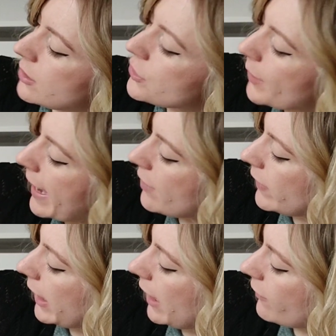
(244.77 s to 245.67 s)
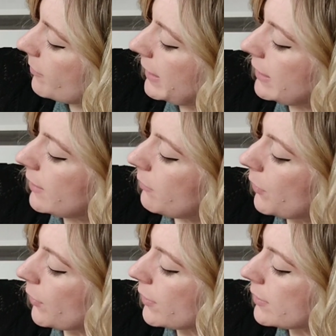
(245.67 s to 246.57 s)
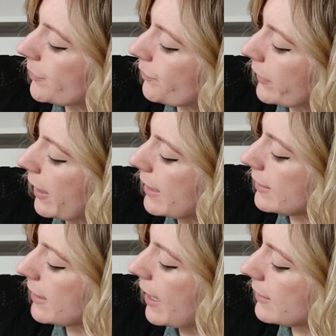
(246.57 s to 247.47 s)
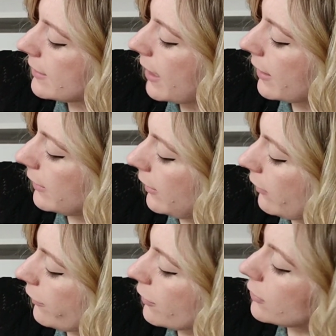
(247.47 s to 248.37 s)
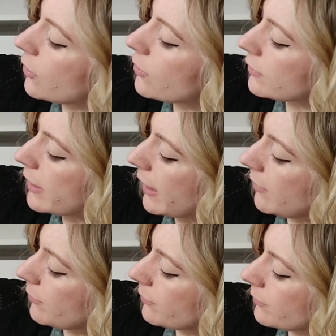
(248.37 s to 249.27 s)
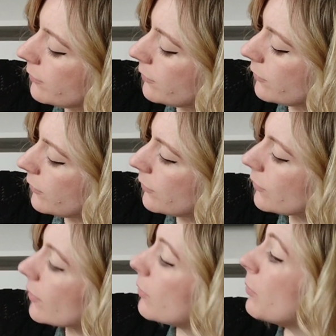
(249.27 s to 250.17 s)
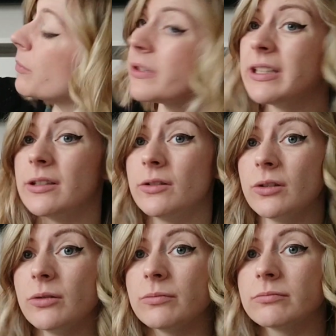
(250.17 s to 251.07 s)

So Henry gave up eating books and sat sadly for a long time. What was he to do?